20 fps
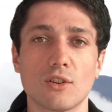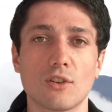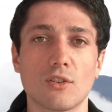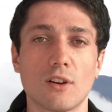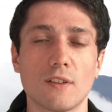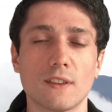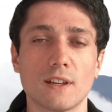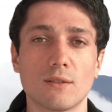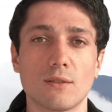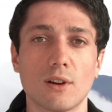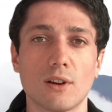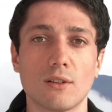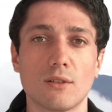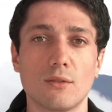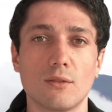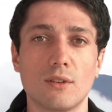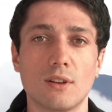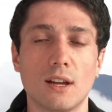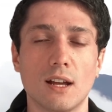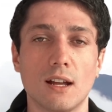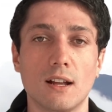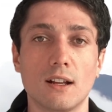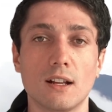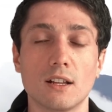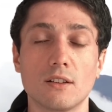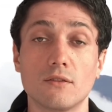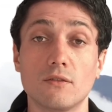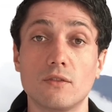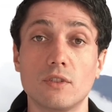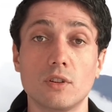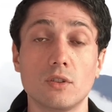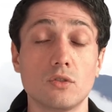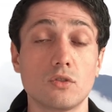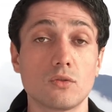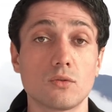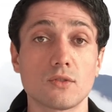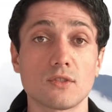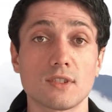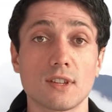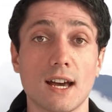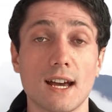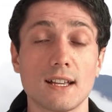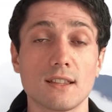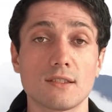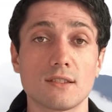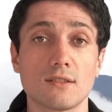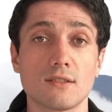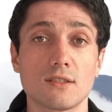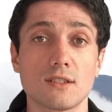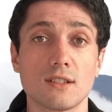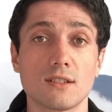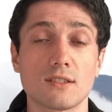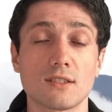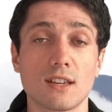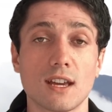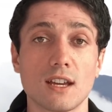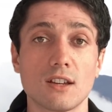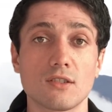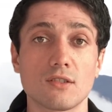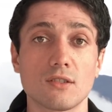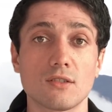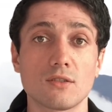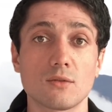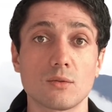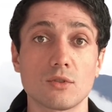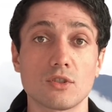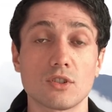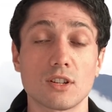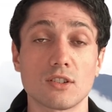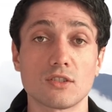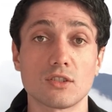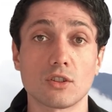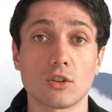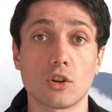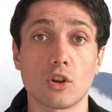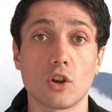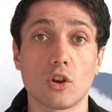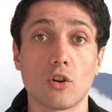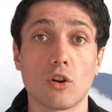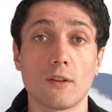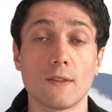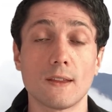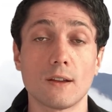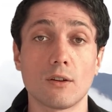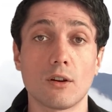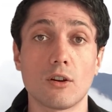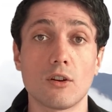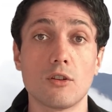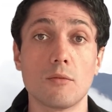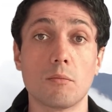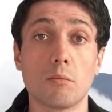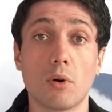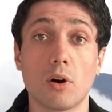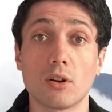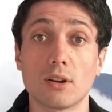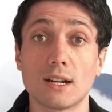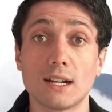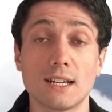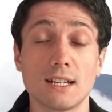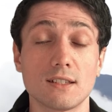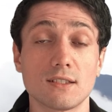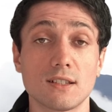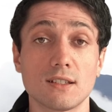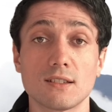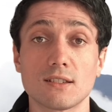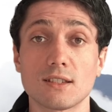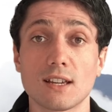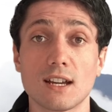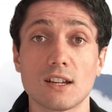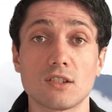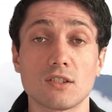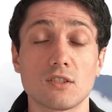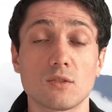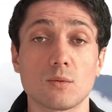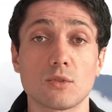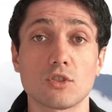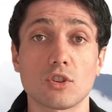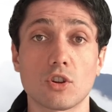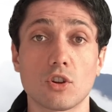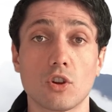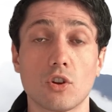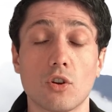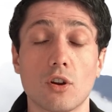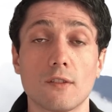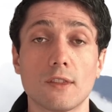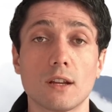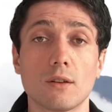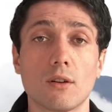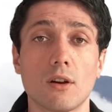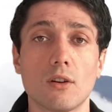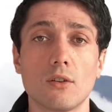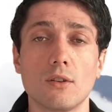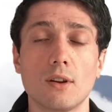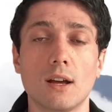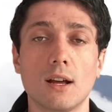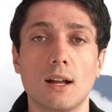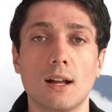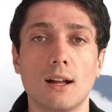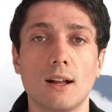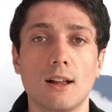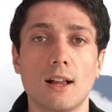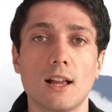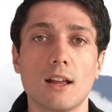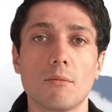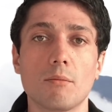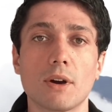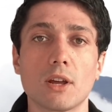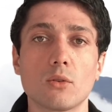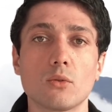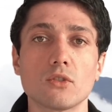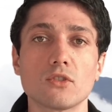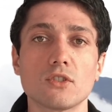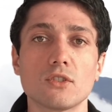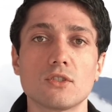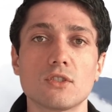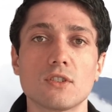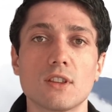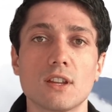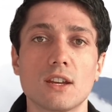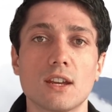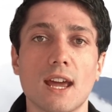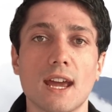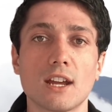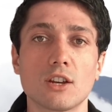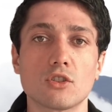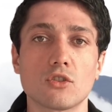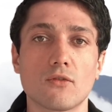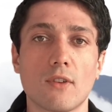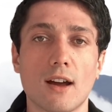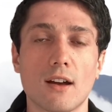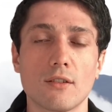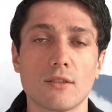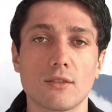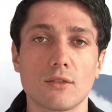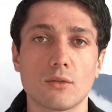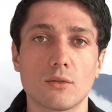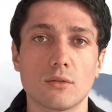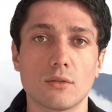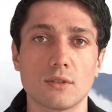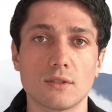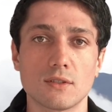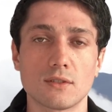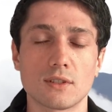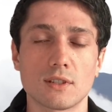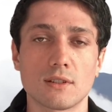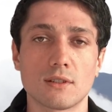on their own, visual sights and sensations, which just occur on their own, bodily sensations, which occur on their own, but also to the nature of our thoughts.